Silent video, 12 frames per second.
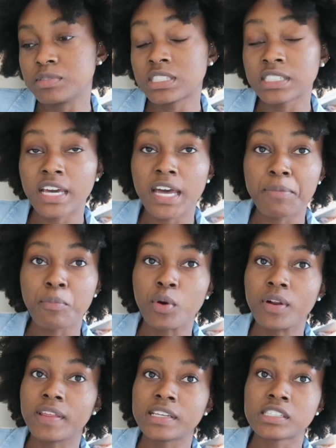STEP,
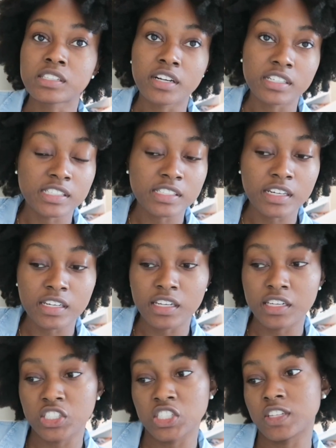when do they start
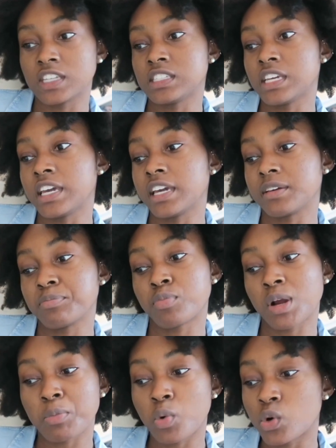studying, should they take
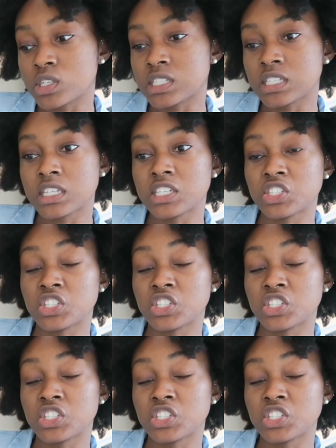prep courses,